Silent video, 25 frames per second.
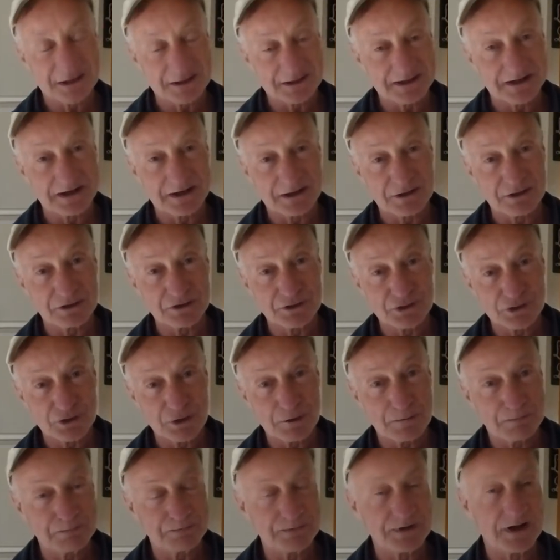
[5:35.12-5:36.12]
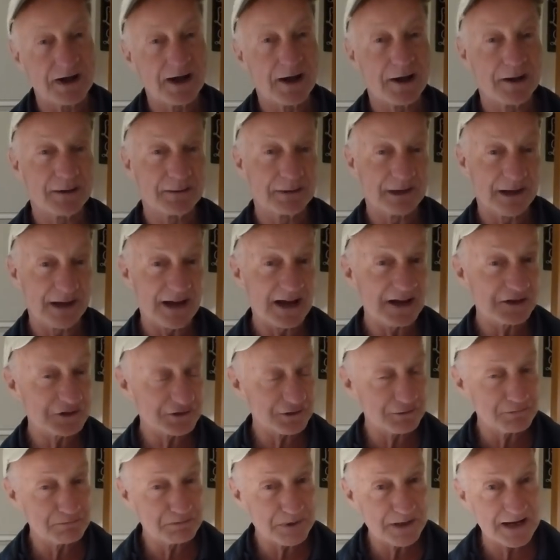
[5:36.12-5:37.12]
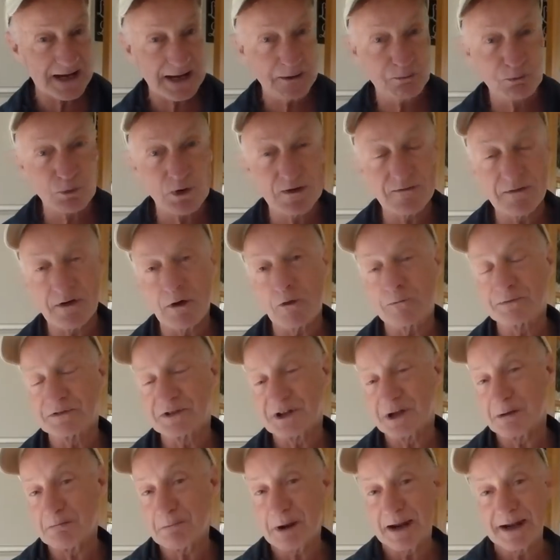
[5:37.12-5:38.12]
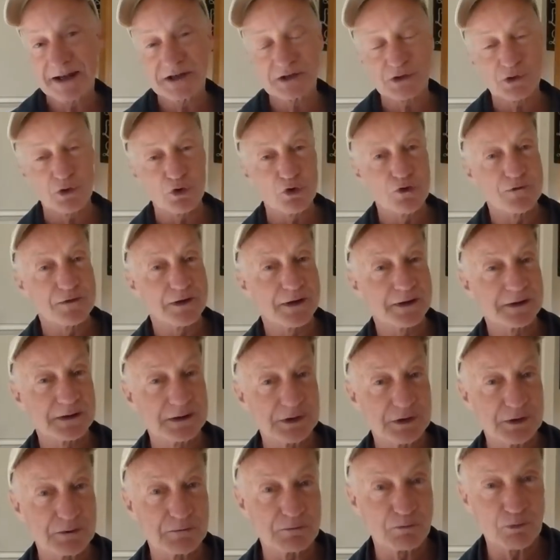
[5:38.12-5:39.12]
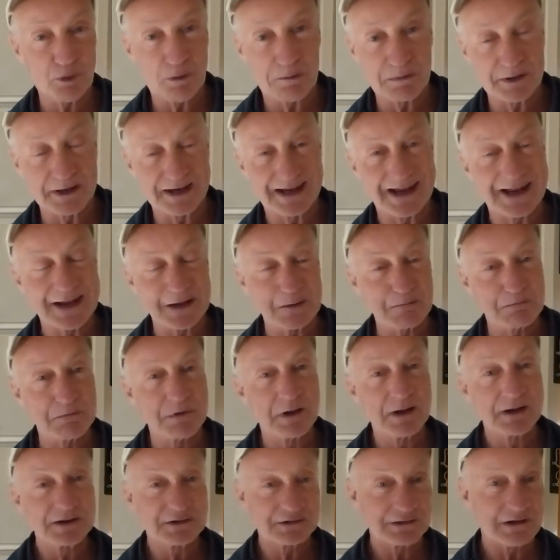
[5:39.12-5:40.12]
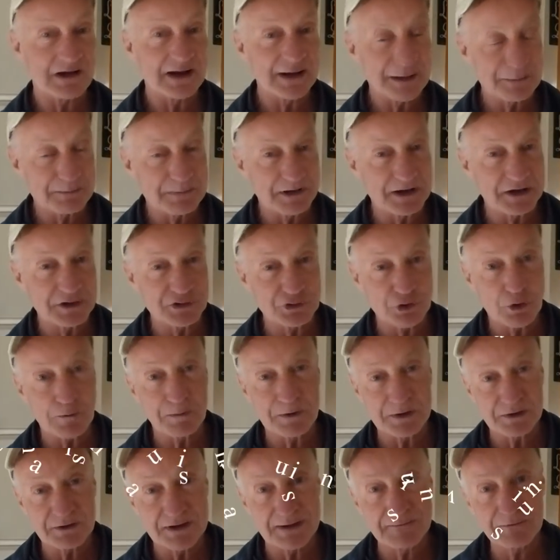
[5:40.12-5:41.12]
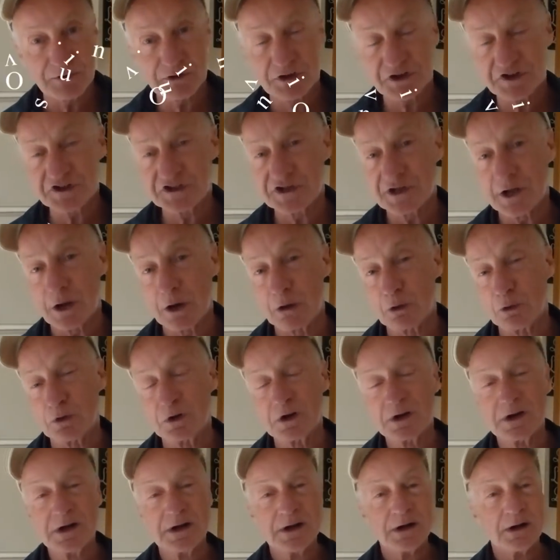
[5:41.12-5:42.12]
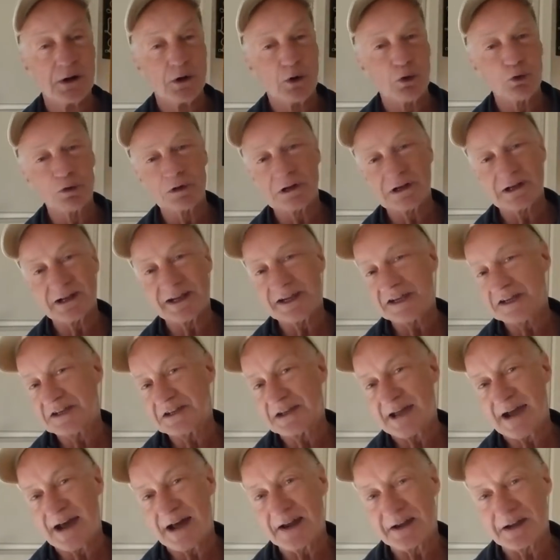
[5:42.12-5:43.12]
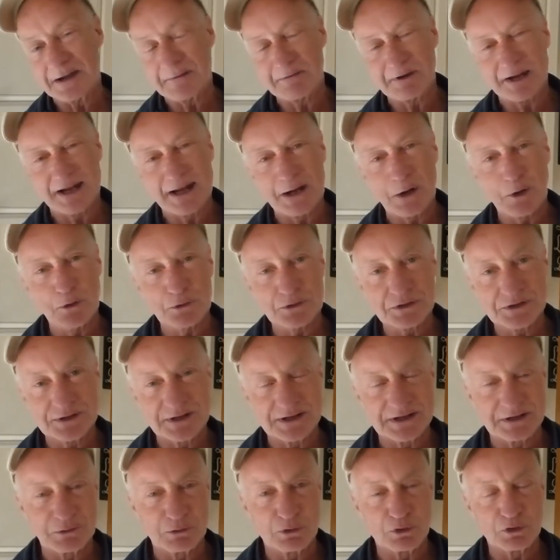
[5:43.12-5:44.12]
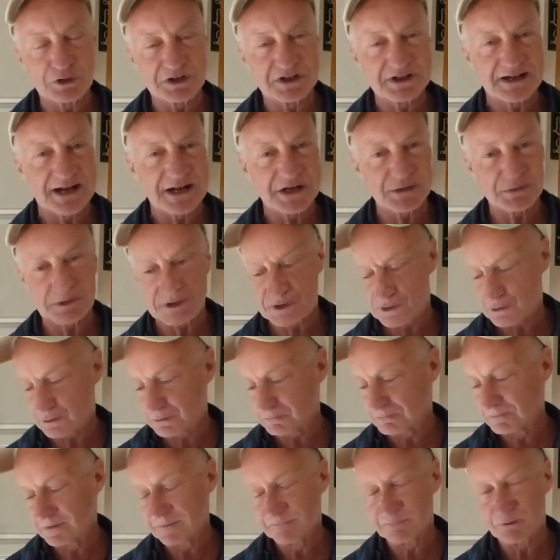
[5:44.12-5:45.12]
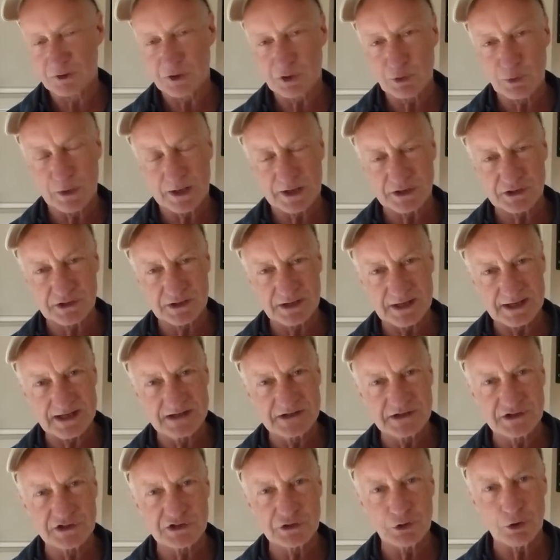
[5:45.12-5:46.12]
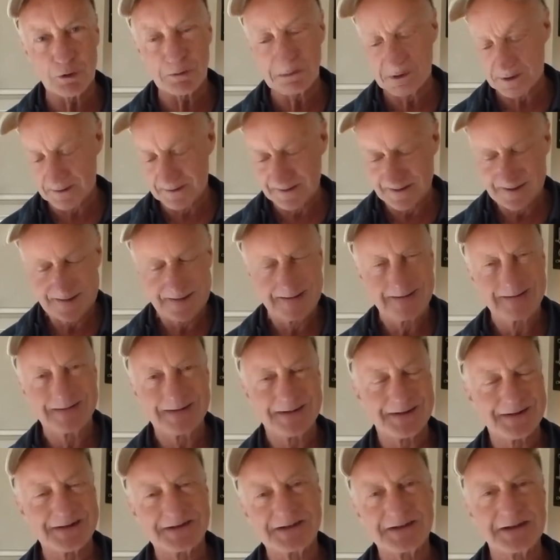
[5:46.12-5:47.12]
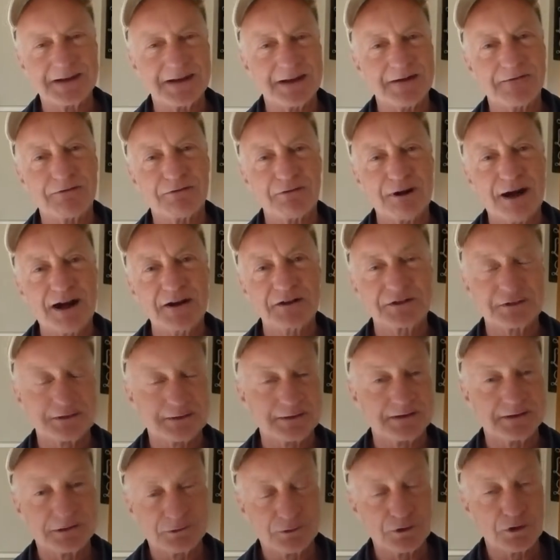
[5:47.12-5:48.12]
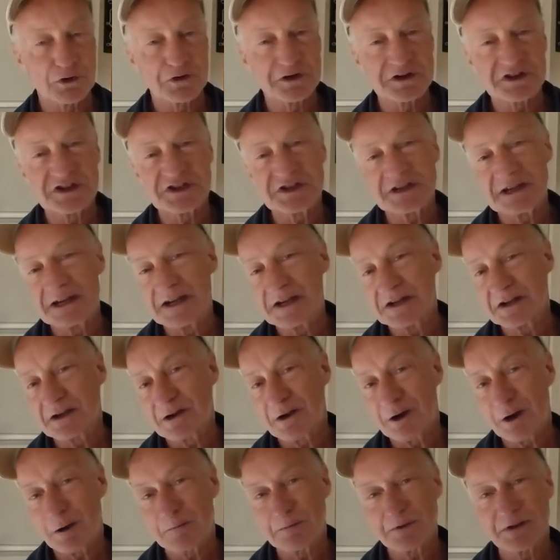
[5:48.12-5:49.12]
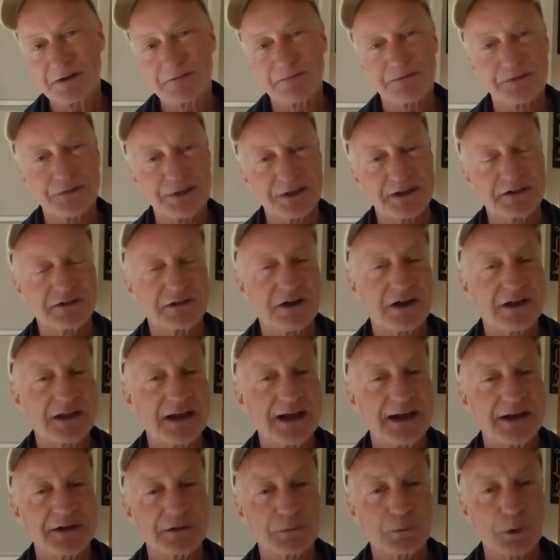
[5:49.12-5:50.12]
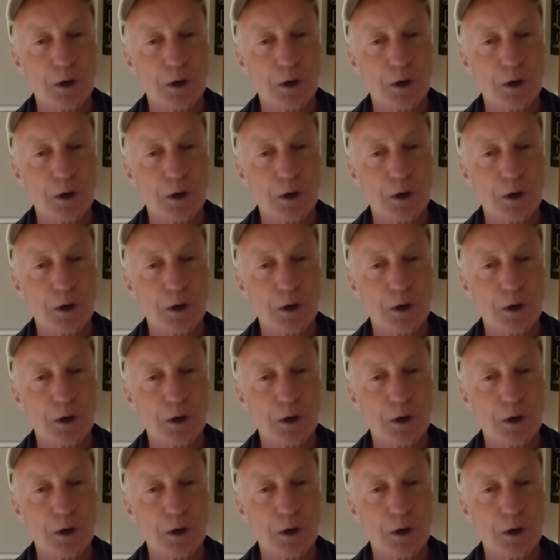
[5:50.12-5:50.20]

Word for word: it did a good job uh, as compared with obviously a mains hoover you probably get a slightly better job but you haven't got to tow all the lead down and everything else and all the attachments on for a quick easy job this did it for us. It's good on the stair carpet and things like that as